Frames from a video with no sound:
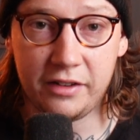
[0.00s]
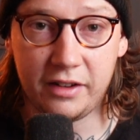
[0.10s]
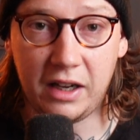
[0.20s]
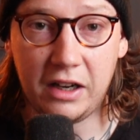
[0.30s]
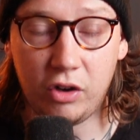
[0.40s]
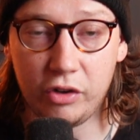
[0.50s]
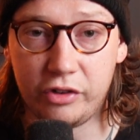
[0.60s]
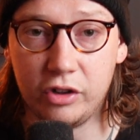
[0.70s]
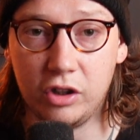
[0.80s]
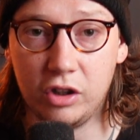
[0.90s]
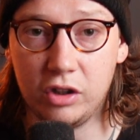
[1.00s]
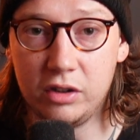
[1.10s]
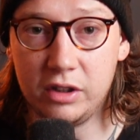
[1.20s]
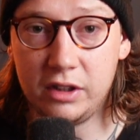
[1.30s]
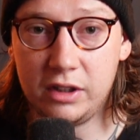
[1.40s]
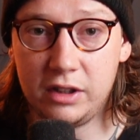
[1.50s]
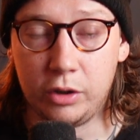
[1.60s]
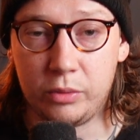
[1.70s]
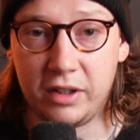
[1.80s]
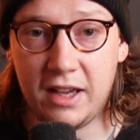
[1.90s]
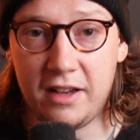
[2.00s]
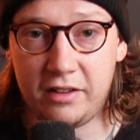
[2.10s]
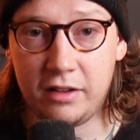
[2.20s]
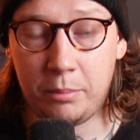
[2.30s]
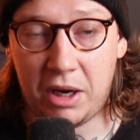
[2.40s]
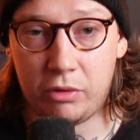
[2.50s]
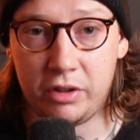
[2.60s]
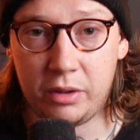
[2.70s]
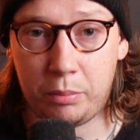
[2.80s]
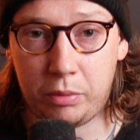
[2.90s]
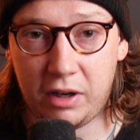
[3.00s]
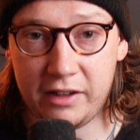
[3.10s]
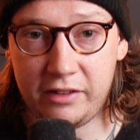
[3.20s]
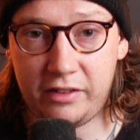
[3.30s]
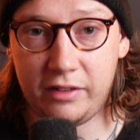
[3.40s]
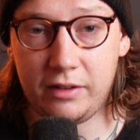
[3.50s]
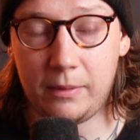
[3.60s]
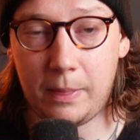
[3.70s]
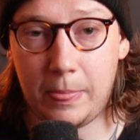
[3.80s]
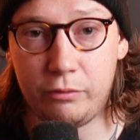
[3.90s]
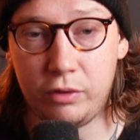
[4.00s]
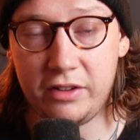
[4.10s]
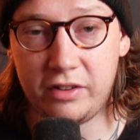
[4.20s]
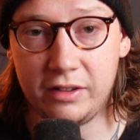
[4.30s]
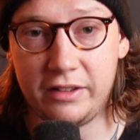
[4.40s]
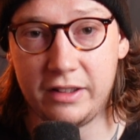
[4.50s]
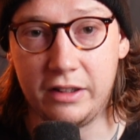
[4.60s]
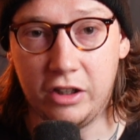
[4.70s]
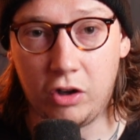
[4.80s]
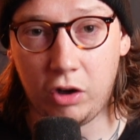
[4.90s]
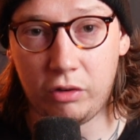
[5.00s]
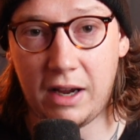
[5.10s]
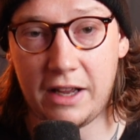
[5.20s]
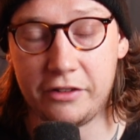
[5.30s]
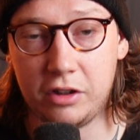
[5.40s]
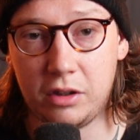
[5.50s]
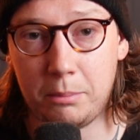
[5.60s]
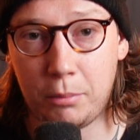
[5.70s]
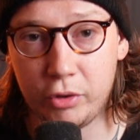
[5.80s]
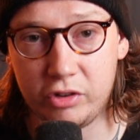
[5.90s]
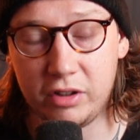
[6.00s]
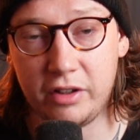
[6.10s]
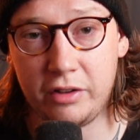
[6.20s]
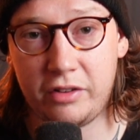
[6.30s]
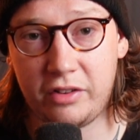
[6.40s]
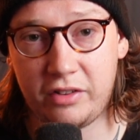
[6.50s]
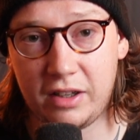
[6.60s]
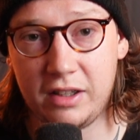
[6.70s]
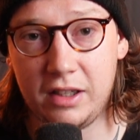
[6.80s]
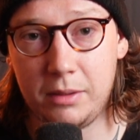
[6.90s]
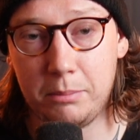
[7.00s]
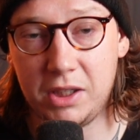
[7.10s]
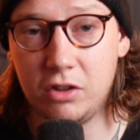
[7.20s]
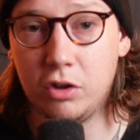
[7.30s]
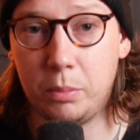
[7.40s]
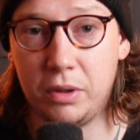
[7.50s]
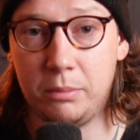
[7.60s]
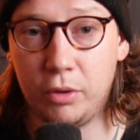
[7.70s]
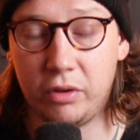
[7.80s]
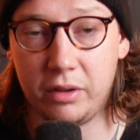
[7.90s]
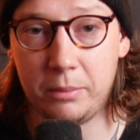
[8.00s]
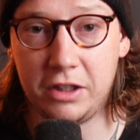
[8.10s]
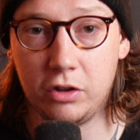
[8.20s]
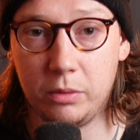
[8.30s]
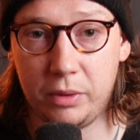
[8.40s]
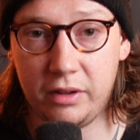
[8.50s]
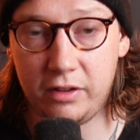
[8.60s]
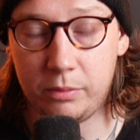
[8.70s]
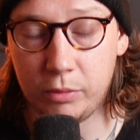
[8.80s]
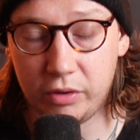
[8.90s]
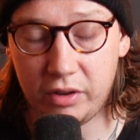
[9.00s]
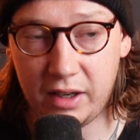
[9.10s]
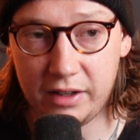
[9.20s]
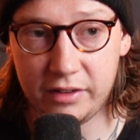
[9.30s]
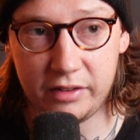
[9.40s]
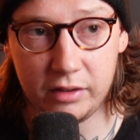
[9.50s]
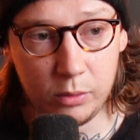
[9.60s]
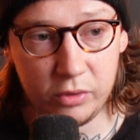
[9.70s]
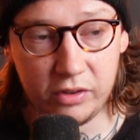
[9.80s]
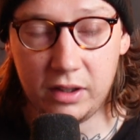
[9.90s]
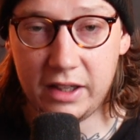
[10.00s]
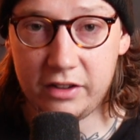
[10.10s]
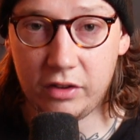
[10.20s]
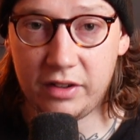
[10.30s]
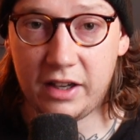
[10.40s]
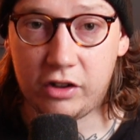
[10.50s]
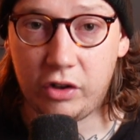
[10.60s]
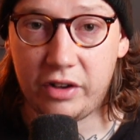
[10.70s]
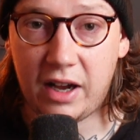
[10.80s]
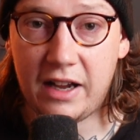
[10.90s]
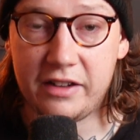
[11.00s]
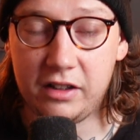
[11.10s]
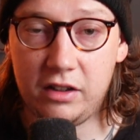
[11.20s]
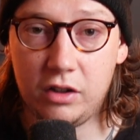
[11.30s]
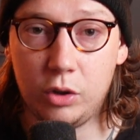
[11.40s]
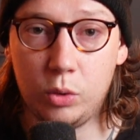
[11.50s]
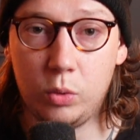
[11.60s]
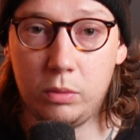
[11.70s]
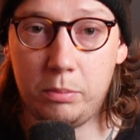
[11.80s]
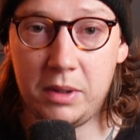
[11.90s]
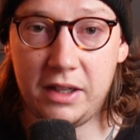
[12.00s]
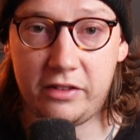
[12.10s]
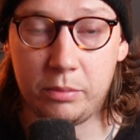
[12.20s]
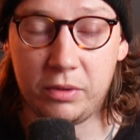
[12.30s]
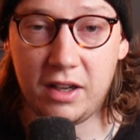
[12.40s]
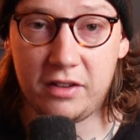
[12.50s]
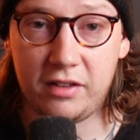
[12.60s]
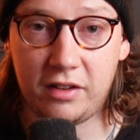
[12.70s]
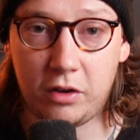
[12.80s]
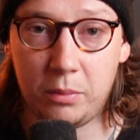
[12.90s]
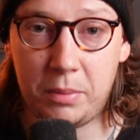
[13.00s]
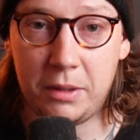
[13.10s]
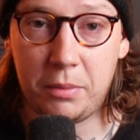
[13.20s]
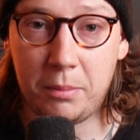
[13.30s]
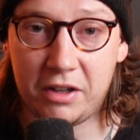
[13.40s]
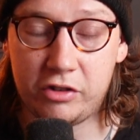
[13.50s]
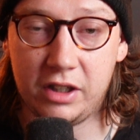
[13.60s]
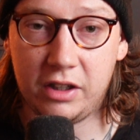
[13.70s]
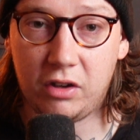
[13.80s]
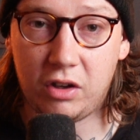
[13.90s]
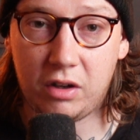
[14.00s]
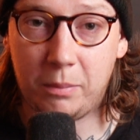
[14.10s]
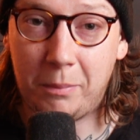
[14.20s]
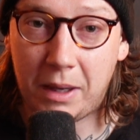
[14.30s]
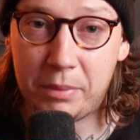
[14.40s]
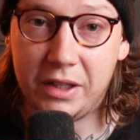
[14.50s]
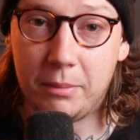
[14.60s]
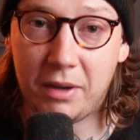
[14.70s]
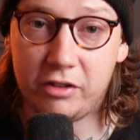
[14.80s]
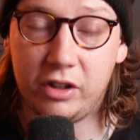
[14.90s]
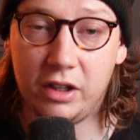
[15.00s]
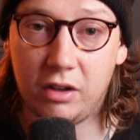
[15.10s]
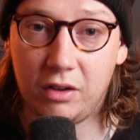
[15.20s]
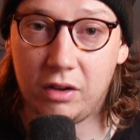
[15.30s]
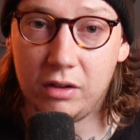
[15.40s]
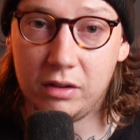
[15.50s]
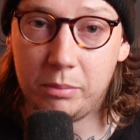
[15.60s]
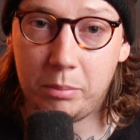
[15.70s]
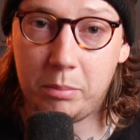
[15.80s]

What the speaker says: And I also don't include the case and the power in the price. Recently did the Colorado Modular Society monthly meetup this month, and there was a lady on there called Heidi who made some cases out of paper mache or papier mache or le